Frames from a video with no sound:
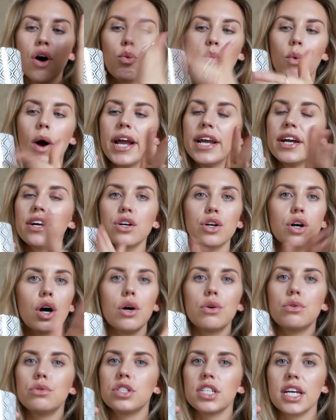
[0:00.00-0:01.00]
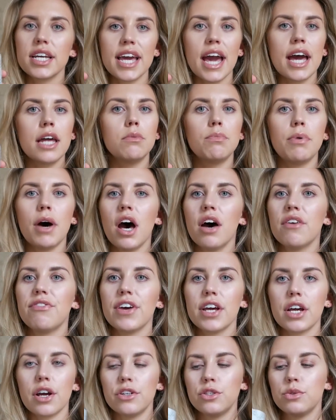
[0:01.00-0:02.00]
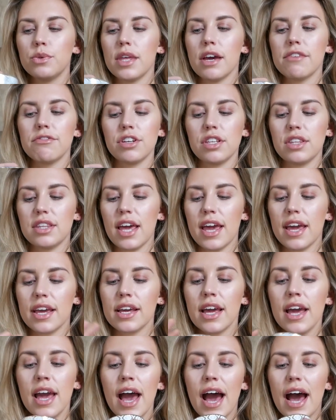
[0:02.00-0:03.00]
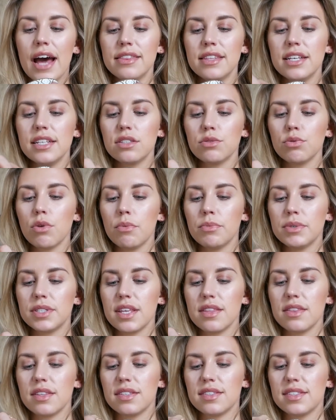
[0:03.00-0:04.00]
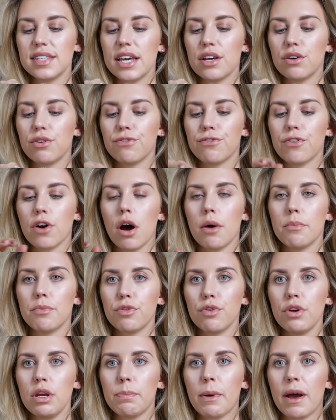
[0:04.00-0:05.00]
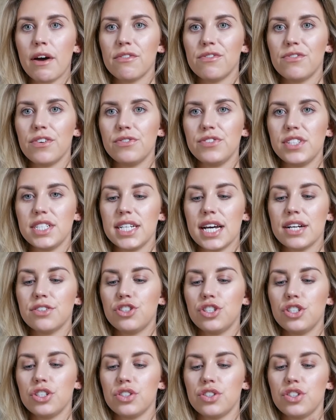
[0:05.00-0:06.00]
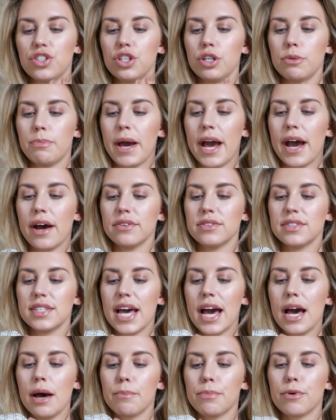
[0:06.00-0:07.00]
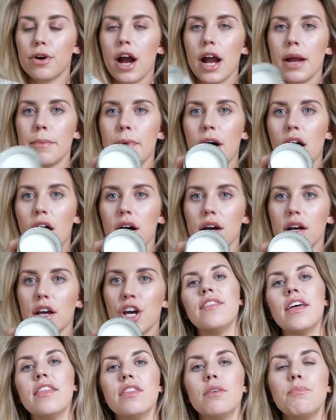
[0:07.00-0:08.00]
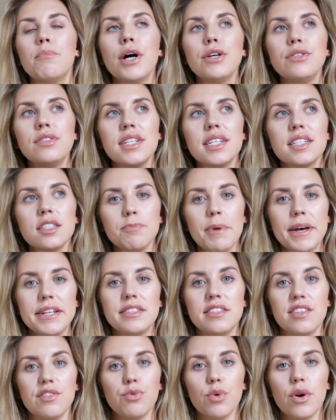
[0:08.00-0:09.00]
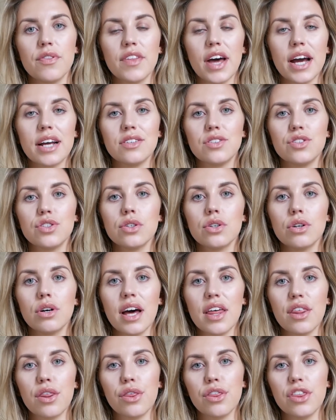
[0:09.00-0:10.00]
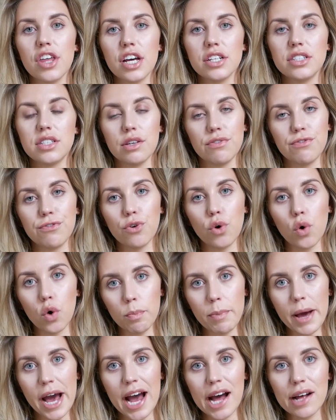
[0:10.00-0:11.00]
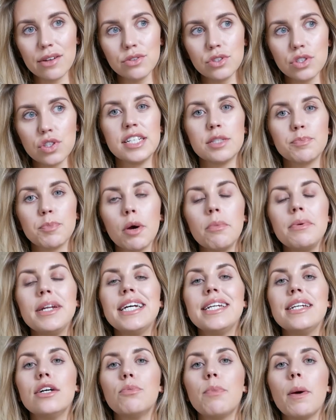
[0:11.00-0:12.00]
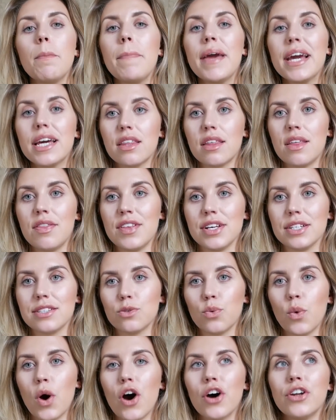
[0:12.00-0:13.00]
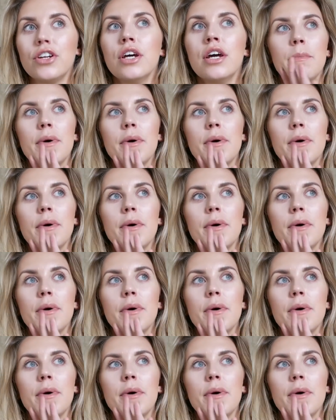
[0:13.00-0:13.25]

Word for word: White and gold, again, perfect, goes with everything. And this one was in the sale from £3.50 down to just £2 at Primark. And then the most expensive one that I saw at £34 is probably a little bit bigger than this one.